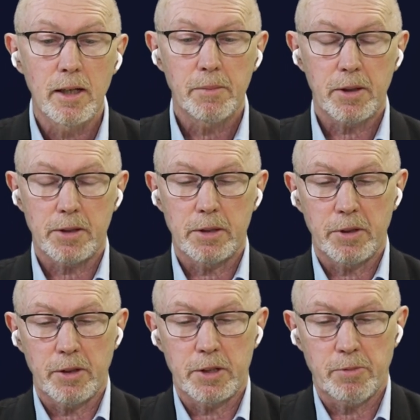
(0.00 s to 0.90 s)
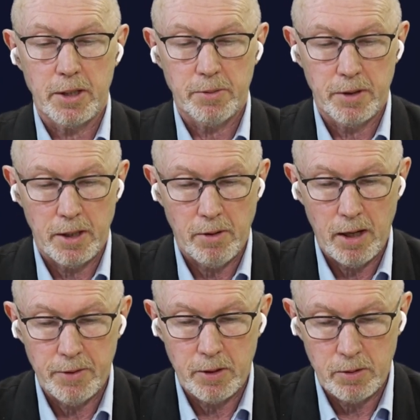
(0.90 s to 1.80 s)
because immigrants rent when they
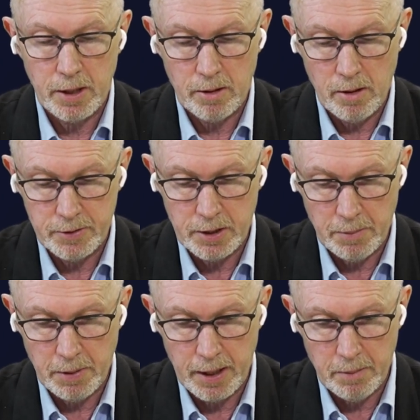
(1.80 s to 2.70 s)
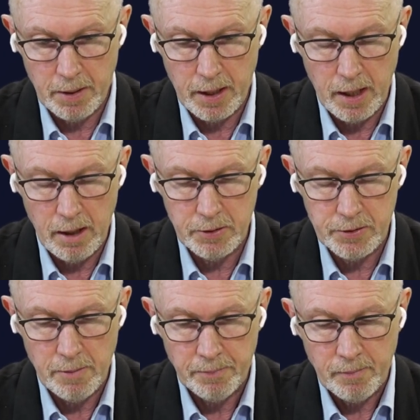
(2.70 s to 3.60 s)
arrive. They don't get off a plane and buy a
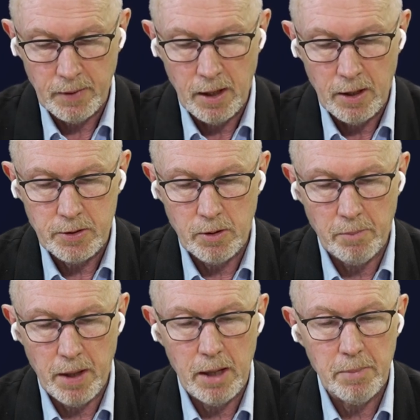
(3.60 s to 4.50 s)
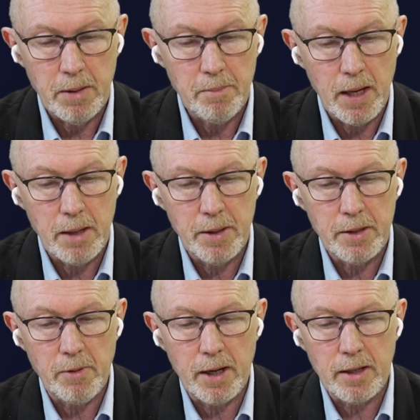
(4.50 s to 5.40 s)
house. So maybe
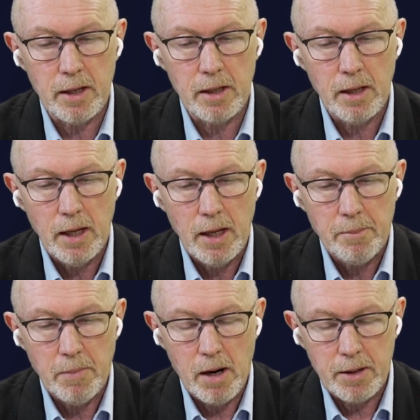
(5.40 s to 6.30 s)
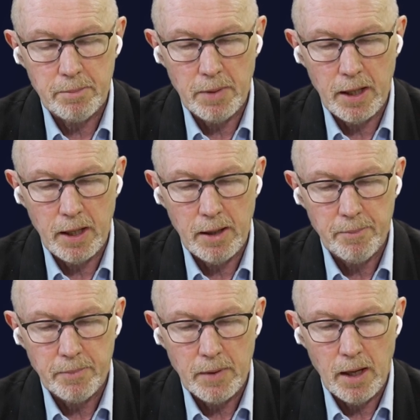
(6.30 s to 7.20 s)
the rental market may
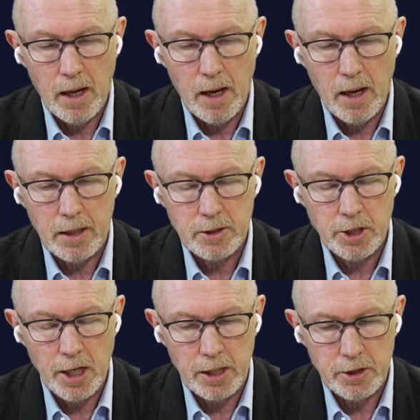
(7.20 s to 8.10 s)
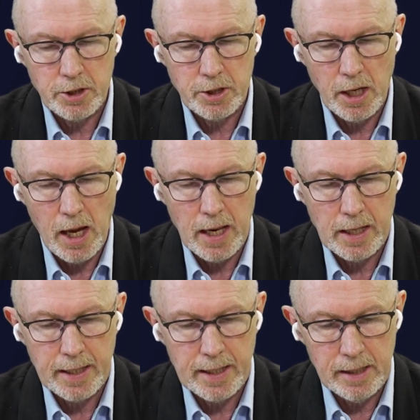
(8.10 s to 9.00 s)
change a
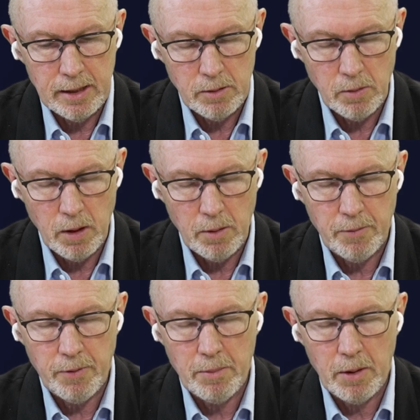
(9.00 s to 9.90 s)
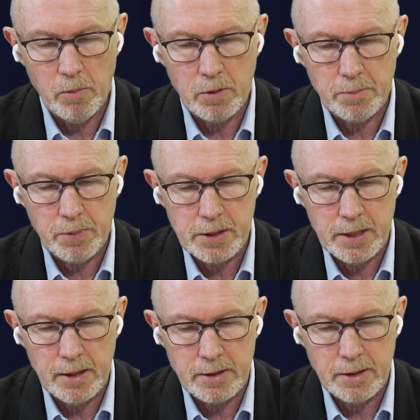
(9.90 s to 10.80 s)
little from a
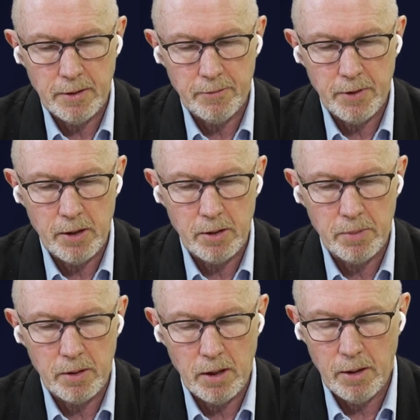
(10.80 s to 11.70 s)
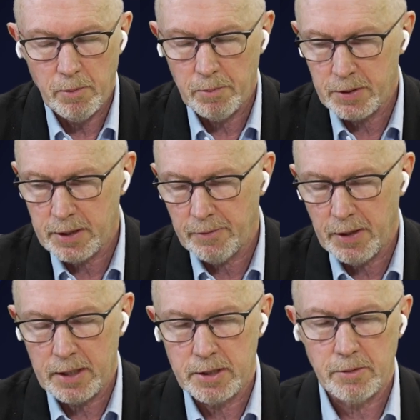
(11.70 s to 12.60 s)
1% variable, 1%
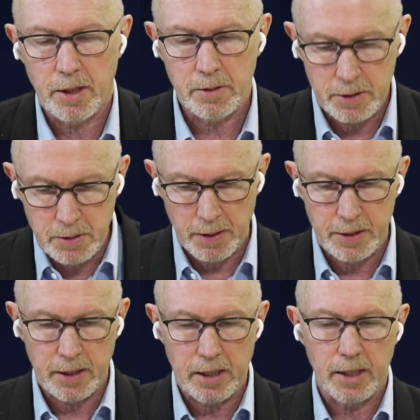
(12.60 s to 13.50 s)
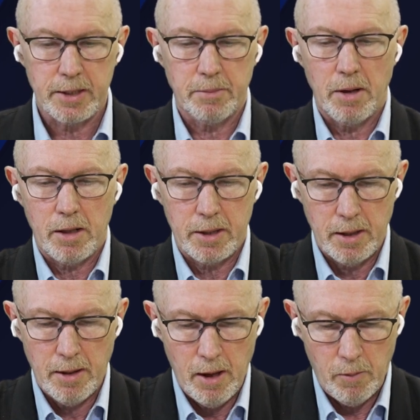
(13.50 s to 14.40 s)
vacancy rate, which basically is a market
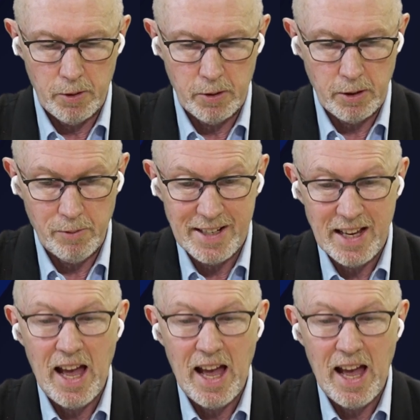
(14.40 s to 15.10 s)
where you can rent